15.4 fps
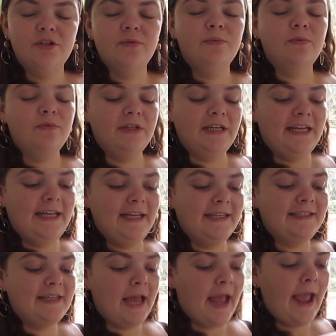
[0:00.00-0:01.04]
you will
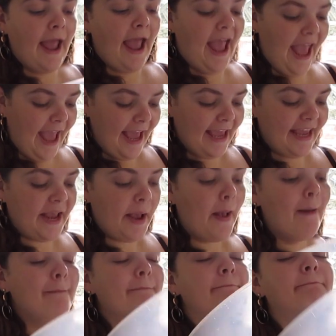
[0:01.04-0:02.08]
need a
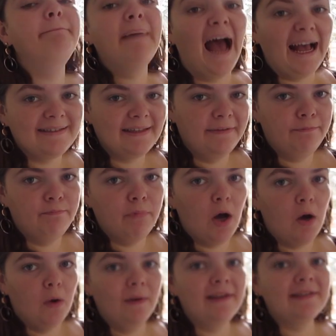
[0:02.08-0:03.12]
massive
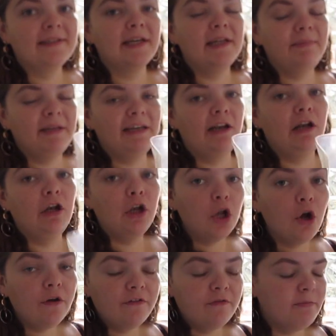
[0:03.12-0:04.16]
bowl. It's going to be a
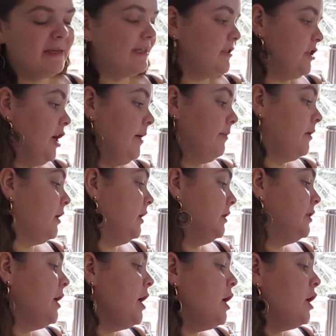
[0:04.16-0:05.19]
lot of mixture
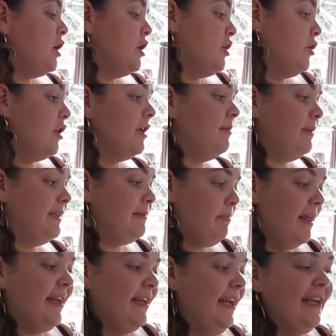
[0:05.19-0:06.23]
because you're going to be
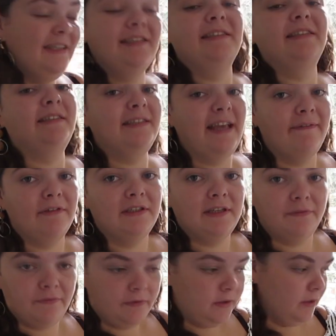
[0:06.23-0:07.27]
splitting it into 7
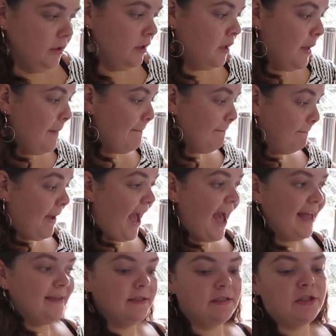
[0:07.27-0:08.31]
different
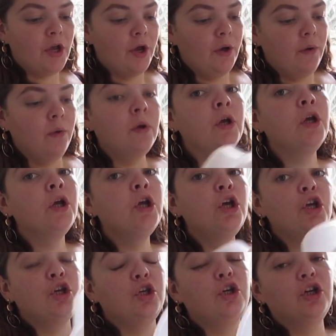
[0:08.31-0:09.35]
pans. So
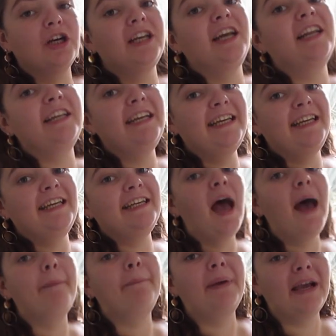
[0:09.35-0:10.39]
you're going to
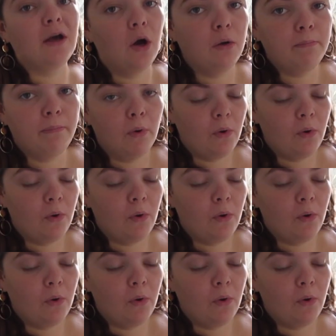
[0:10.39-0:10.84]
need a big old